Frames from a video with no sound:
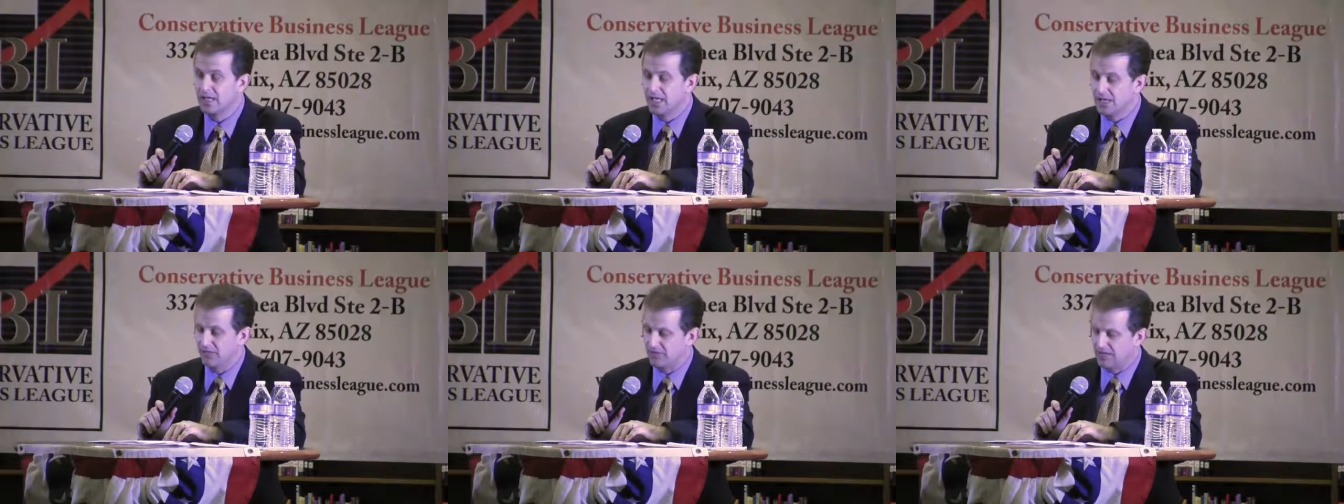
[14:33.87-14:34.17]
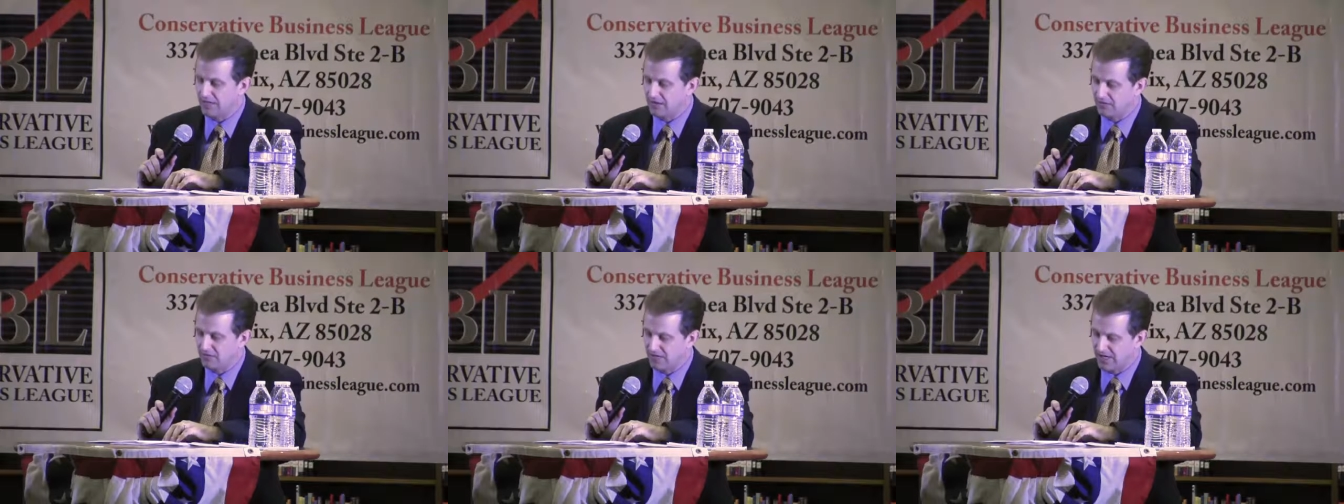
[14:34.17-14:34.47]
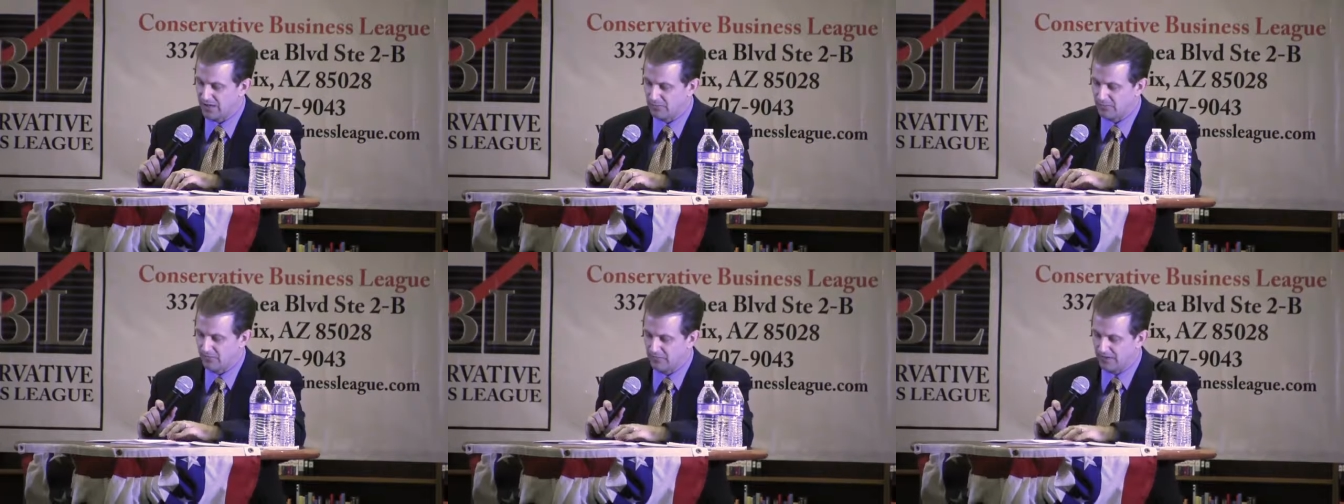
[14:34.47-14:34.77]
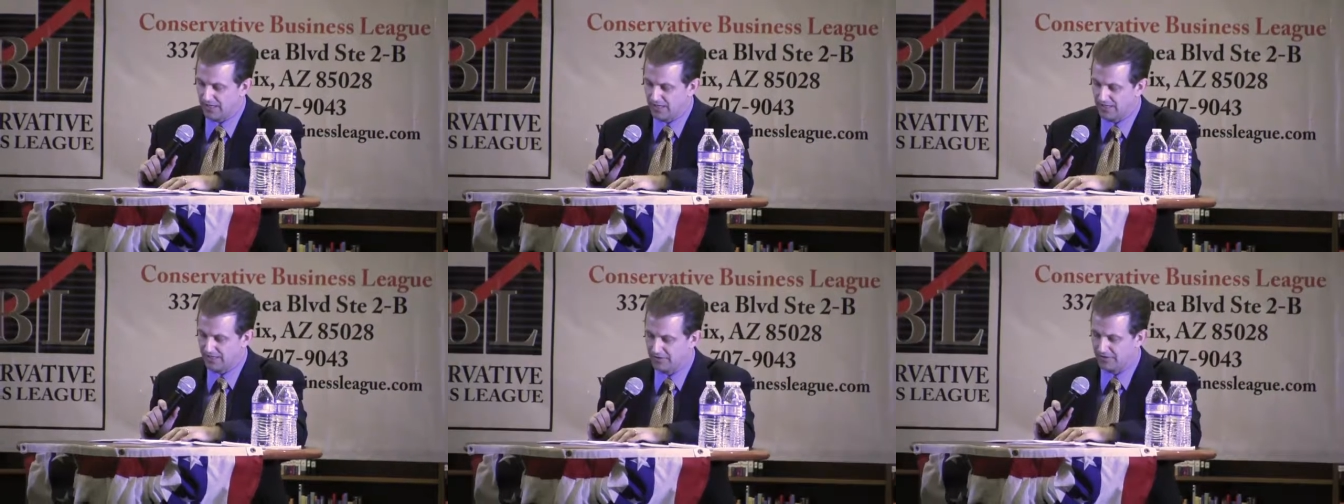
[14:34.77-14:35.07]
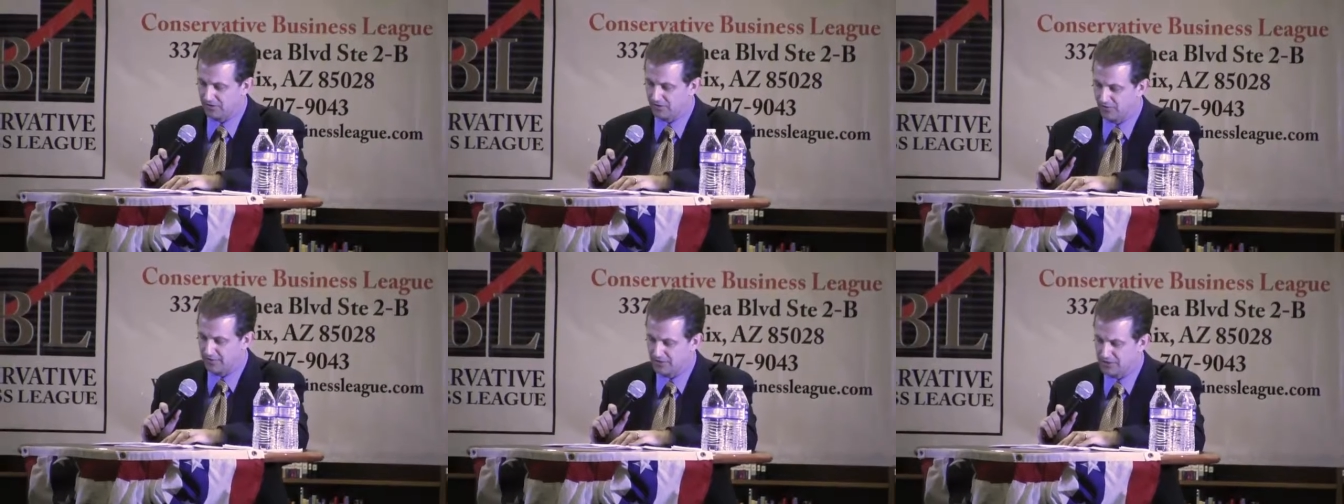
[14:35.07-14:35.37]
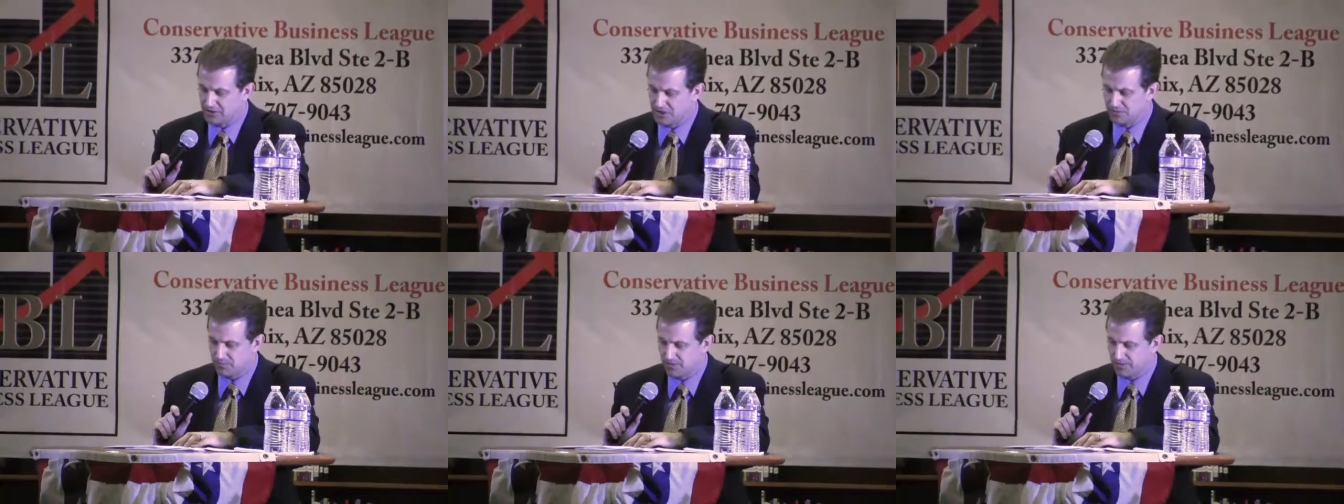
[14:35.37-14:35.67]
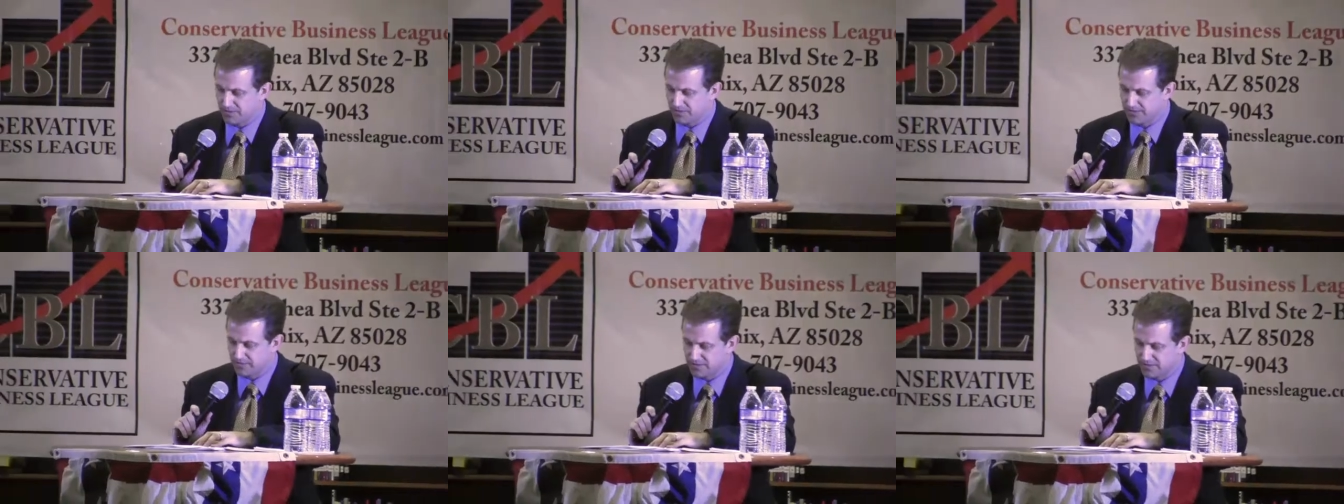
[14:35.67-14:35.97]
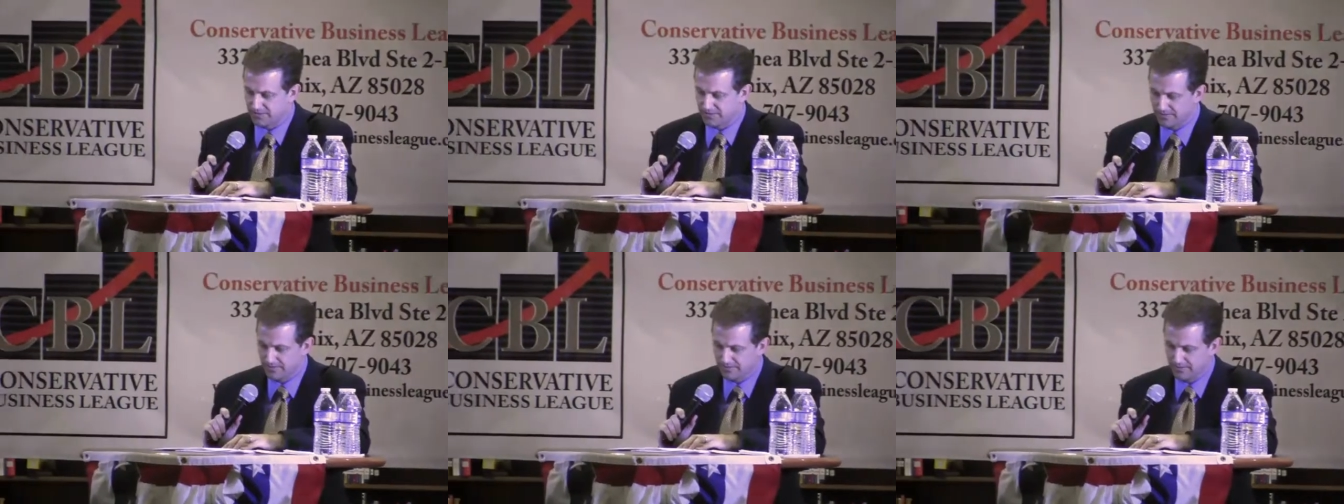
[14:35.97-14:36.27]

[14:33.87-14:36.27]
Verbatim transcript: if that in fact would violate their religious beliefs?